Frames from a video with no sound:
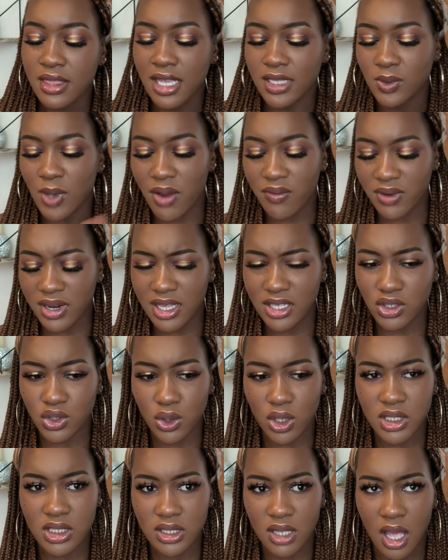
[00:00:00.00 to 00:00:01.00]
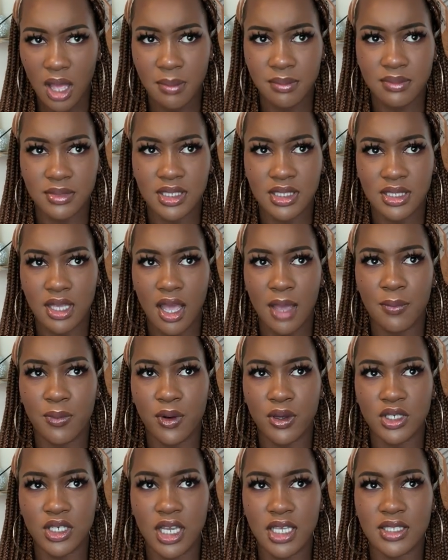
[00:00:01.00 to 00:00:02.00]
That's why I really enjoyed design
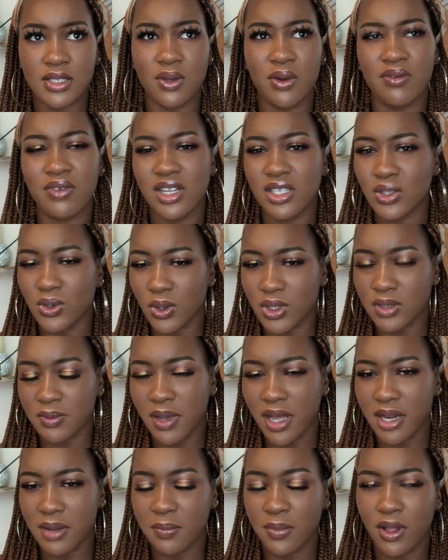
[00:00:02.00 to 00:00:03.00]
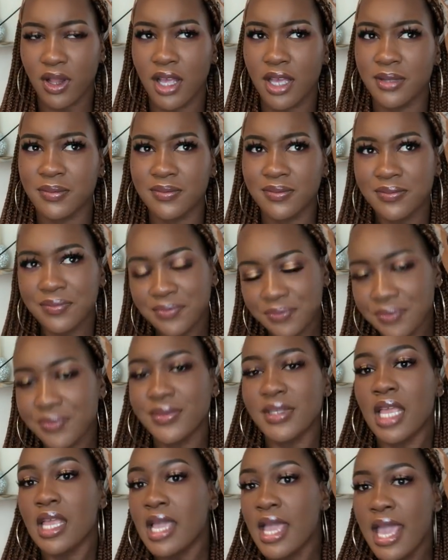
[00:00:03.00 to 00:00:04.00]
projects. No one really talks about it, but like
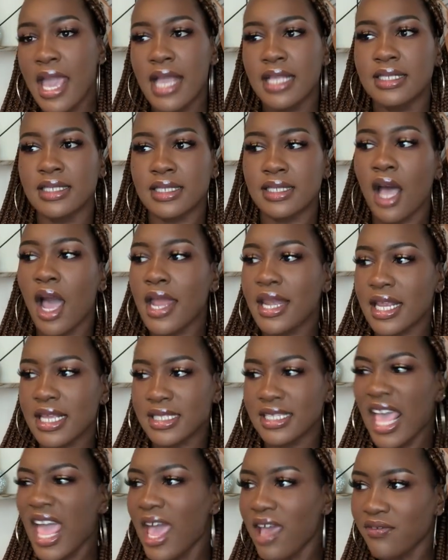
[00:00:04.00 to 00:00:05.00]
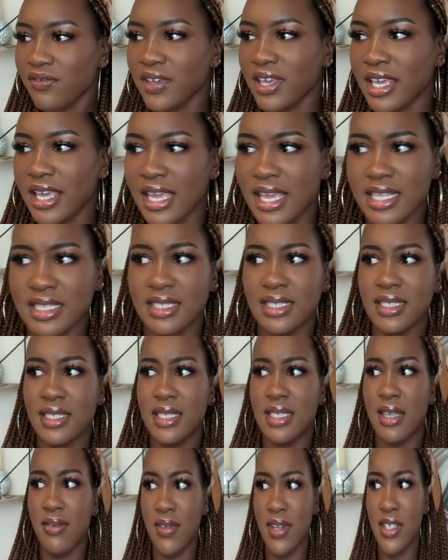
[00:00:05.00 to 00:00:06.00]
design is heavy in
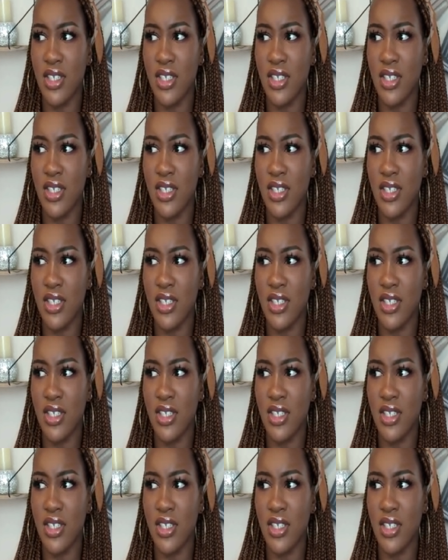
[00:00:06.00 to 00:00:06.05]
civil